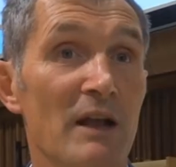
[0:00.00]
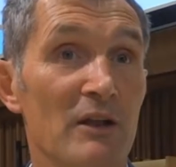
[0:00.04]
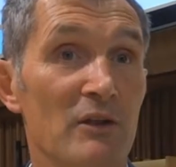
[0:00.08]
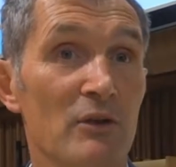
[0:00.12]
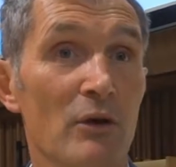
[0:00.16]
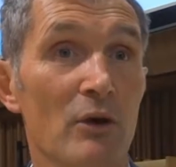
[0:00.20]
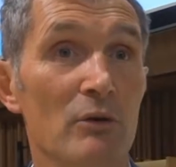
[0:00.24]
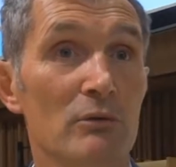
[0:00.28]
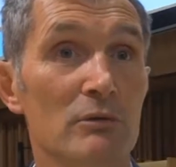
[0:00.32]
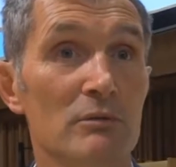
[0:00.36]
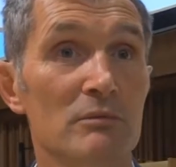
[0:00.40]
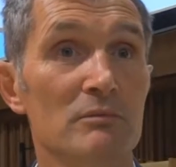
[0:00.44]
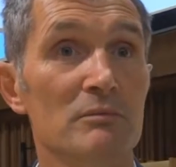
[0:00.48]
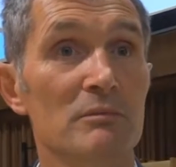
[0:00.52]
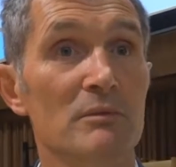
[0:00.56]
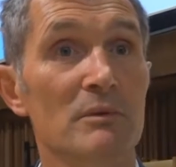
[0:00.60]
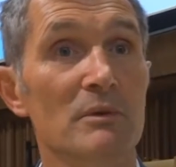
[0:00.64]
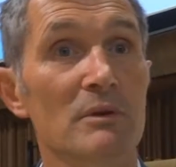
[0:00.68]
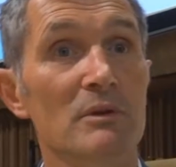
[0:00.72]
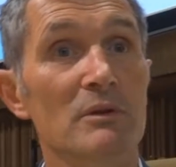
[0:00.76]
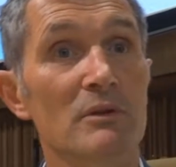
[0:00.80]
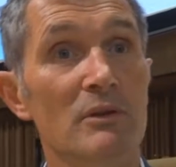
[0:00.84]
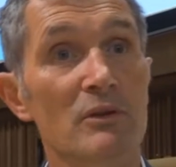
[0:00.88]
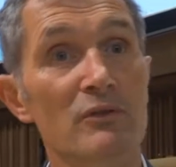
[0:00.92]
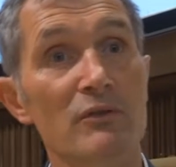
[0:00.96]
that goal
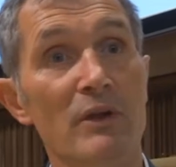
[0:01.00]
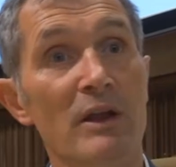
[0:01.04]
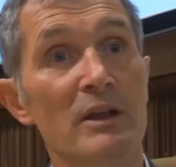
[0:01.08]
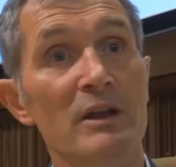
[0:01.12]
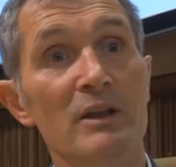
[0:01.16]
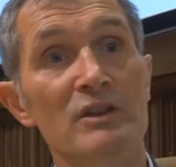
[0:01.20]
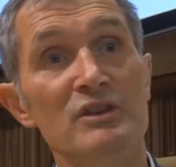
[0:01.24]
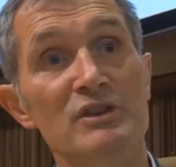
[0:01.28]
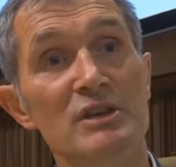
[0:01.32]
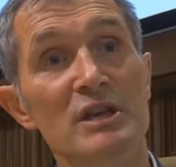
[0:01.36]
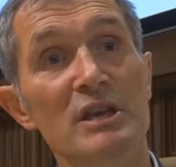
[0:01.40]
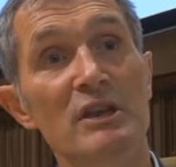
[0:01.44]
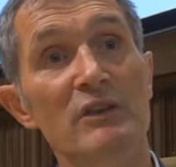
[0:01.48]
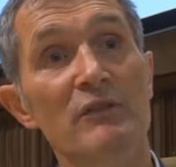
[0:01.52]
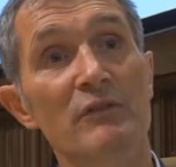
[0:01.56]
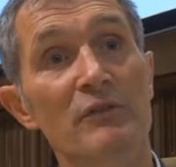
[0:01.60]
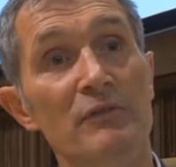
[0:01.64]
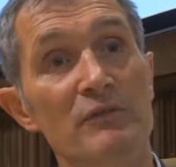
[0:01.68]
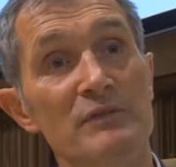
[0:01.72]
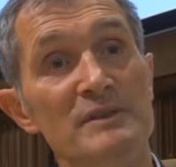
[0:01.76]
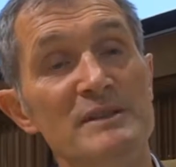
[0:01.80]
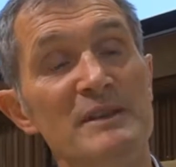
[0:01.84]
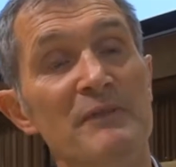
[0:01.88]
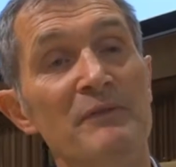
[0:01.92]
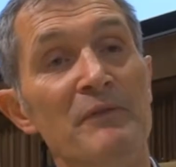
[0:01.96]
try and achieve
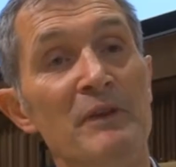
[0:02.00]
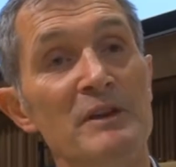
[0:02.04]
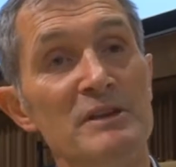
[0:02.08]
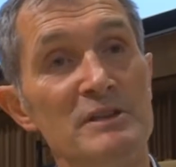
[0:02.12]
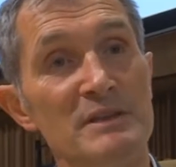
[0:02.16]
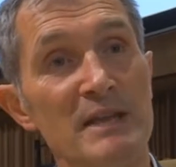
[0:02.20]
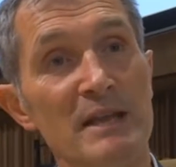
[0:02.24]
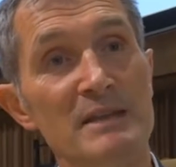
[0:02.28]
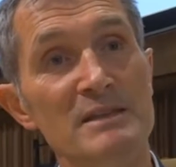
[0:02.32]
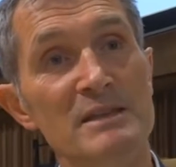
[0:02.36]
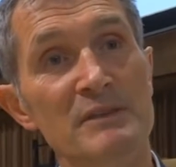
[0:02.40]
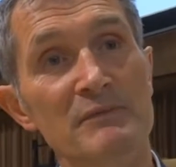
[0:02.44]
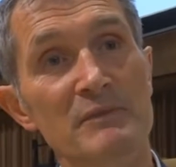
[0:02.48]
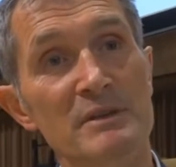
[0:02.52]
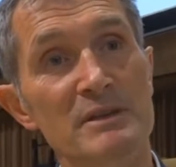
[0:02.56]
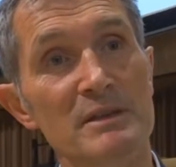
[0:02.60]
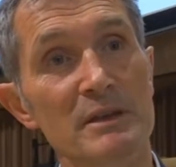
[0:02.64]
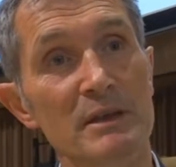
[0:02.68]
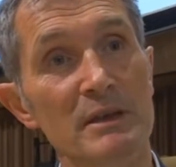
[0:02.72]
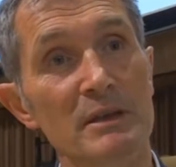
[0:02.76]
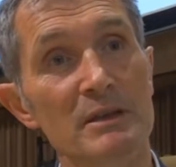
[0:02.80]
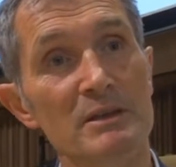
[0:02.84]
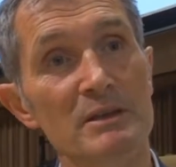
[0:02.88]
sufficient activity.